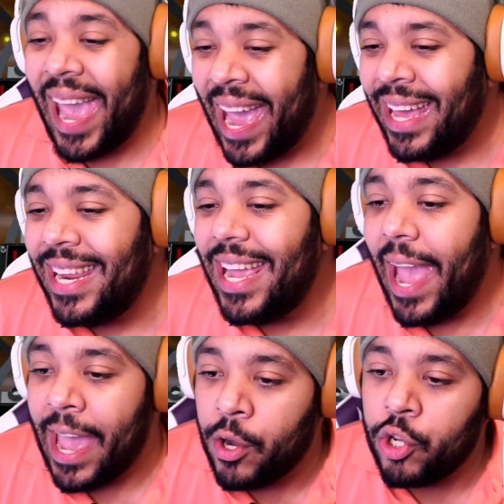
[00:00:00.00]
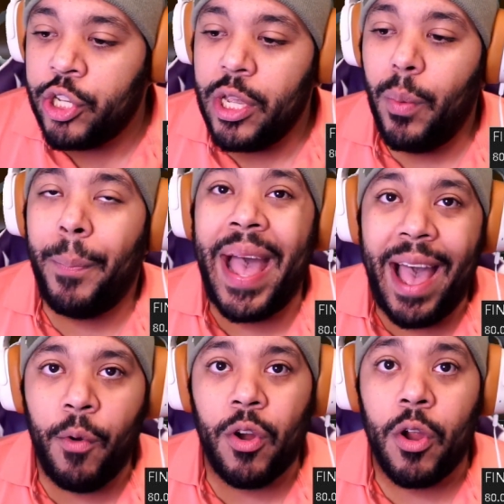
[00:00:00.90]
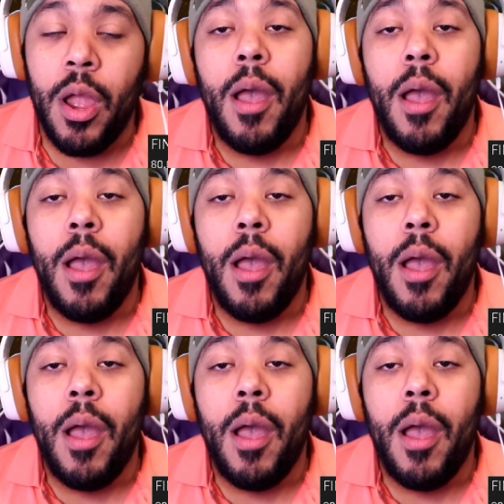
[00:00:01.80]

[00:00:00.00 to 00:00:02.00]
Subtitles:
80 energy power,